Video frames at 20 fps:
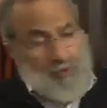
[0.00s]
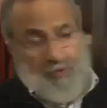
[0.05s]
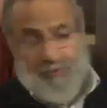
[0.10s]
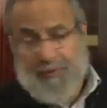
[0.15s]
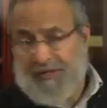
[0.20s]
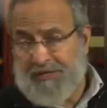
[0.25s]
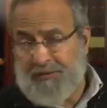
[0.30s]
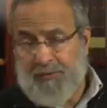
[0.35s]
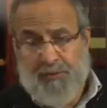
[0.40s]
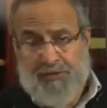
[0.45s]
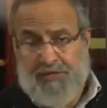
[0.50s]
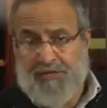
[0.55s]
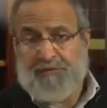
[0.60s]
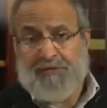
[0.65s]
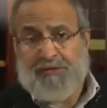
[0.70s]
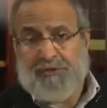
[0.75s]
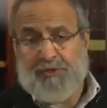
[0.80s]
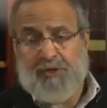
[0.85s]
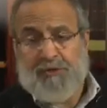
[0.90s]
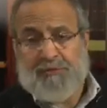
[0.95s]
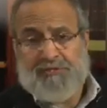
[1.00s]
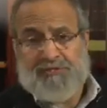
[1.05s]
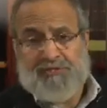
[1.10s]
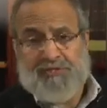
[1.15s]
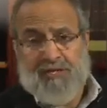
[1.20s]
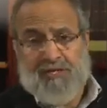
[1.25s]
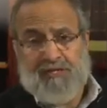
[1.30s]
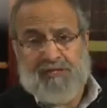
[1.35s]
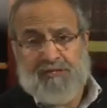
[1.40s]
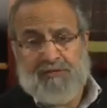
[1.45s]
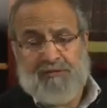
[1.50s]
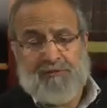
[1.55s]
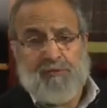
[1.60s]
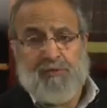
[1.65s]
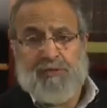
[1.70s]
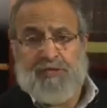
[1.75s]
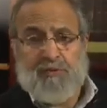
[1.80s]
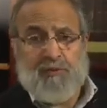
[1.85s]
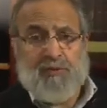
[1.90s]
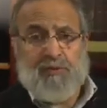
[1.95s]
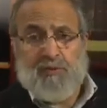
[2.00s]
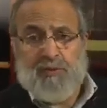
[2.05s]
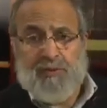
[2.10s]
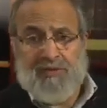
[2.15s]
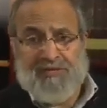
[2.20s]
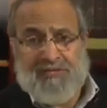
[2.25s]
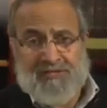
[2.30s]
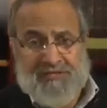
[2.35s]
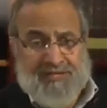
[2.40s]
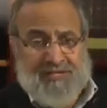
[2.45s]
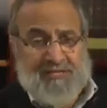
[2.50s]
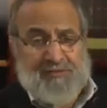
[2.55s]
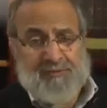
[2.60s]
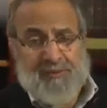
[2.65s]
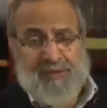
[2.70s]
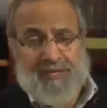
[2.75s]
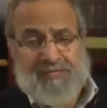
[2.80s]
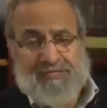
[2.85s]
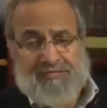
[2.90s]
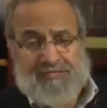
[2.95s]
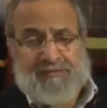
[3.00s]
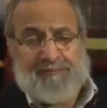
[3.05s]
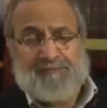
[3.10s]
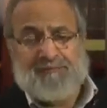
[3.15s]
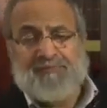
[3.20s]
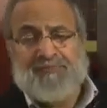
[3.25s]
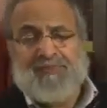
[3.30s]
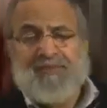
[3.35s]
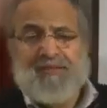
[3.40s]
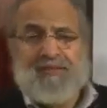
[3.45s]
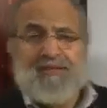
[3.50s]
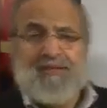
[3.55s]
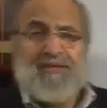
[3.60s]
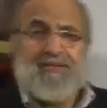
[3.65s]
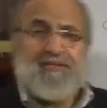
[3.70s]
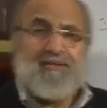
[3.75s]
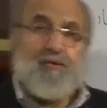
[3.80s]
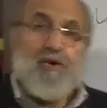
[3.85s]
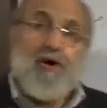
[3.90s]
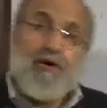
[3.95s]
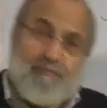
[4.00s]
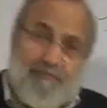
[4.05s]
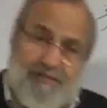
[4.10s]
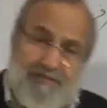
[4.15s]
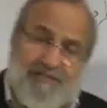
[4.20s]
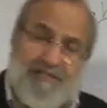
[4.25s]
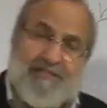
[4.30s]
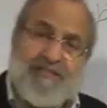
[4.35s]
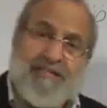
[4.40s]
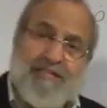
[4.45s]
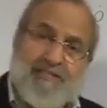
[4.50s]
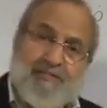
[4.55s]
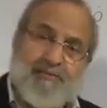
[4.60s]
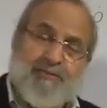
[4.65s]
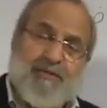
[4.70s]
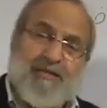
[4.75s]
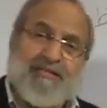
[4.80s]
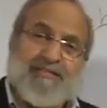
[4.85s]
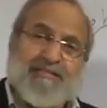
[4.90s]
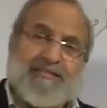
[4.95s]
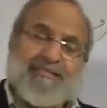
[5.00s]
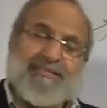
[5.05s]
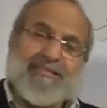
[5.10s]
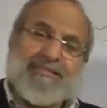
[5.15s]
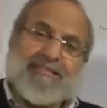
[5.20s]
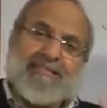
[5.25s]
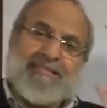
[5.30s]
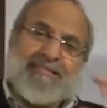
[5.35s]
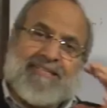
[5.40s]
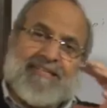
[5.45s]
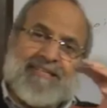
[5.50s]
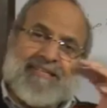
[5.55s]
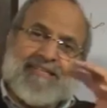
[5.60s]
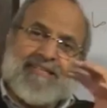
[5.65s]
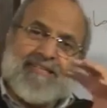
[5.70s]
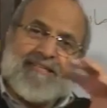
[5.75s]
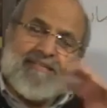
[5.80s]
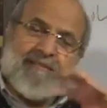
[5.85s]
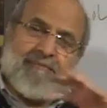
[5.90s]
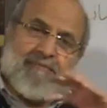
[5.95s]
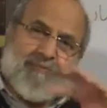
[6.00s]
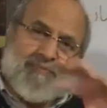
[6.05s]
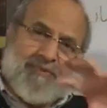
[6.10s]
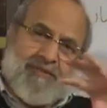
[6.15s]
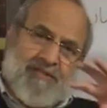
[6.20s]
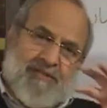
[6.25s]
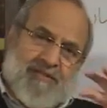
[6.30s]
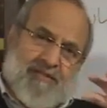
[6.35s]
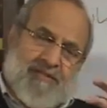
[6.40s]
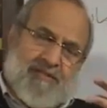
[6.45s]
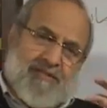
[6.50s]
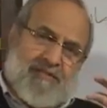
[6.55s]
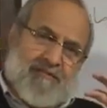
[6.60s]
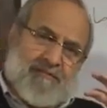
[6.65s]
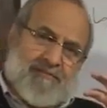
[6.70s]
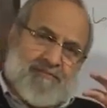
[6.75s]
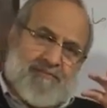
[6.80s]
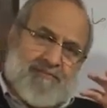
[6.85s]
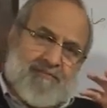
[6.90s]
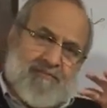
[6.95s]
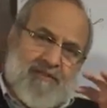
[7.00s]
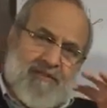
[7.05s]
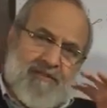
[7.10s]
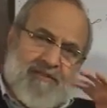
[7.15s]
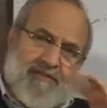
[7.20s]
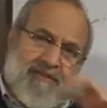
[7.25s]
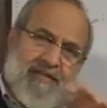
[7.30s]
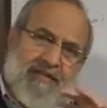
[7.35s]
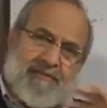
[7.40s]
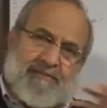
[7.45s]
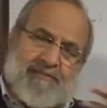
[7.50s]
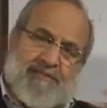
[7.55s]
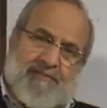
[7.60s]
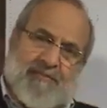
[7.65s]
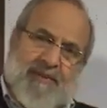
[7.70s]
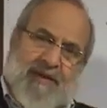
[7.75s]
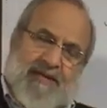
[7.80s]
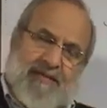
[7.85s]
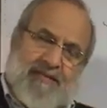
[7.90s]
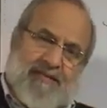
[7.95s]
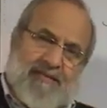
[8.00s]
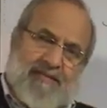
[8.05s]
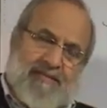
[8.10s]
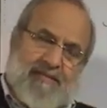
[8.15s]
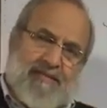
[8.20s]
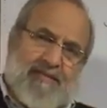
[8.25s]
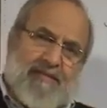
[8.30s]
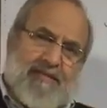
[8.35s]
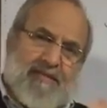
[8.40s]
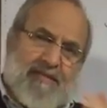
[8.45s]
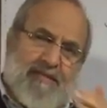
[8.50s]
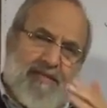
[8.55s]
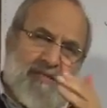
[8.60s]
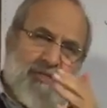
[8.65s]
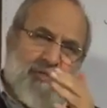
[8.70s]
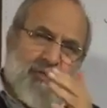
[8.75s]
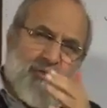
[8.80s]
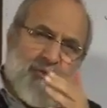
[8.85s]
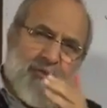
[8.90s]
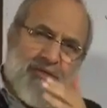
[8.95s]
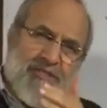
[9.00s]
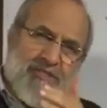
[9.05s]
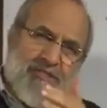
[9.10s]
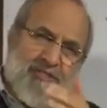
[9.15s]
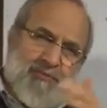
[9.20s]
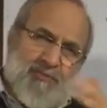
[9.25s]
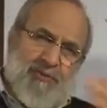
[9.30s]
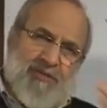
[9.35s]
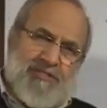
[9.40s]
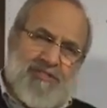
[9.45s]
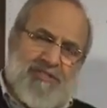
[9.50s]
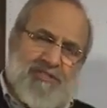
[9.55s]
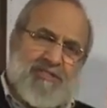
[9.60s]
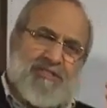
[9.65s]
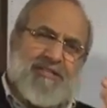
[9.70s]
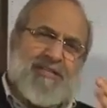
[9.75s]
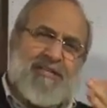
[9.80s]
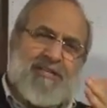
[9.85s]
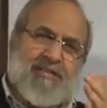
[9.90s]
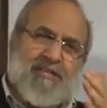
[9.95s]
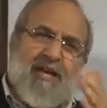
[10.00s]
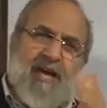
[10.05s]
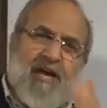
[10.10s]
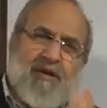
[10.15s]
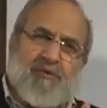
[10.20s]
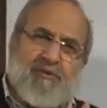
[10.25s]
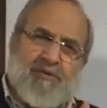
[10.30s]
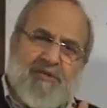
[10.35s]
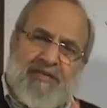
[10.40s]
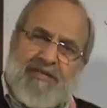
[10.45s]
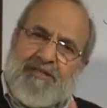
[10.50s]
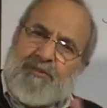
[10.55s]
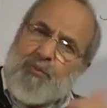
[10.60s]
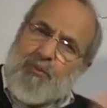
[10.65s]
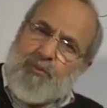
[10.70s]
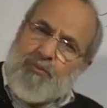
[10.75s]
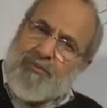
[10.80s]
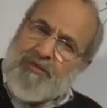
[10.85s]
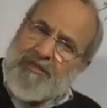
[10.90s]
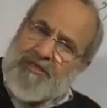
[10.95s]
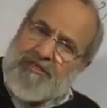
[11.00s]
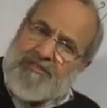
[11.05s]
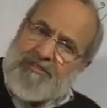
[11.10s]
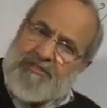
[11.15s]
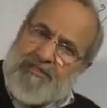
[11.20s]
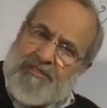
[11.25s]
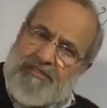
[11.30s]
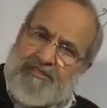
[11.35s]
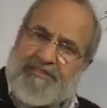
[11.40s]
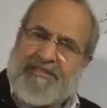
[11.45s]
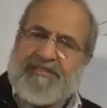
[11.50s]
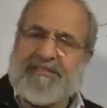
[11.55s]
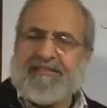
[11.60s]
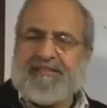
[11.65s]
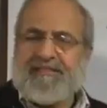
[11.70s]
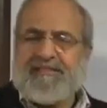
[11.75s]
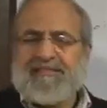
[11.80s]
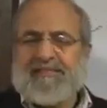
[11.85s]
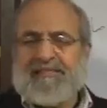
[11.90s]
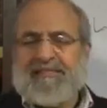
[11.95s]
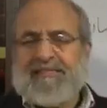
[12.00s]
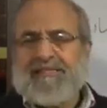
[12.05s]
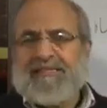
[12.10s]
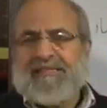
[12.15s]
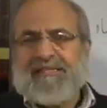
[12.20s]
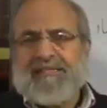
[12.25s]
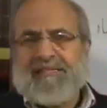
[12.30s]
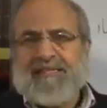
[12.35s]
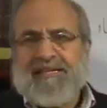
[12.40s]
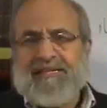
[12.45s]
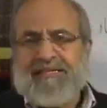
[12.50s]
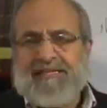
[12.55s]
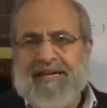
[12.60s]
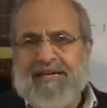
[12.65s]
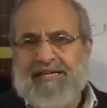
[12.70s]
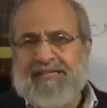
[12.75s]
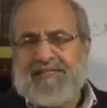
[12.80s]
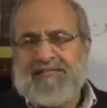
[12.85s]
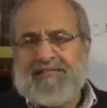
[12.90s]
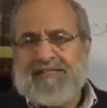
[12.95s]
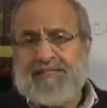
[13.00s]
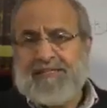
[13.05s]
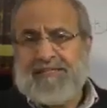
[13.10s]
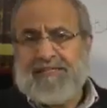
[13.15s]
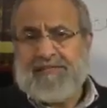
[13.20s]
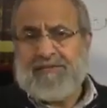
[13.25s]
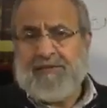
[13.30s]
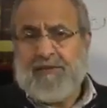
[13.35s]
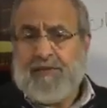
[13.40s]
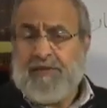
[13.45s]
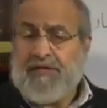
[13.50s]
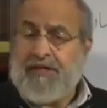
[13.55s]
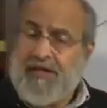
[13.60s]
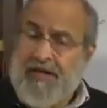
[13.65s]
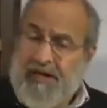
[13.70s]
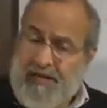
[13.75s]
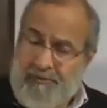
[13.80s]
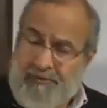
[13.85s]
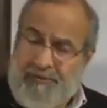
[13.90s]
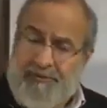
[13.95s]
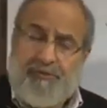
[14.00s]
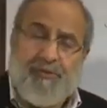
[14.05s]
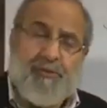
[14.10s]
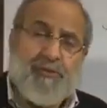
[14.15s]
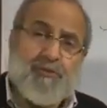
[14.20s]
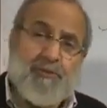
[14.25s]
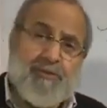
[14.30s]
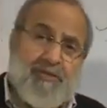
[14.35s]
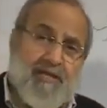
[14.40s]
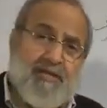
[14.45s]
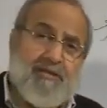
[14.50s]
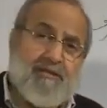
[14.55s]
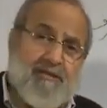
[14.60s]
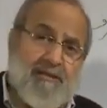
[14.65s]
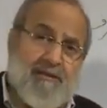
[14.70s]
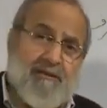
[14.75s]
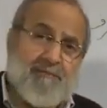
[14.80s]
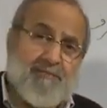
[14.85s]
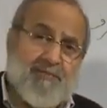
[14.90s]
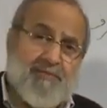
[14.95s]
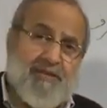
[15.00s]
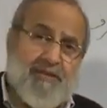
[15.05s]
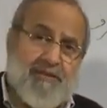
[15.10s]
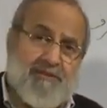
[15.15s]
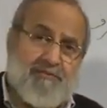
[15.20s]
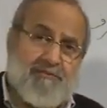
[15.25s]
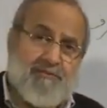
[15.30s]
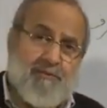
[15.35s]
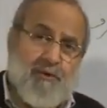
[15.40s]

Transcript: No matter whatever job is done, whatever work takes place, it obviously takes place in a particular time span. You express it in noun in a sentence, and that noun is going to take the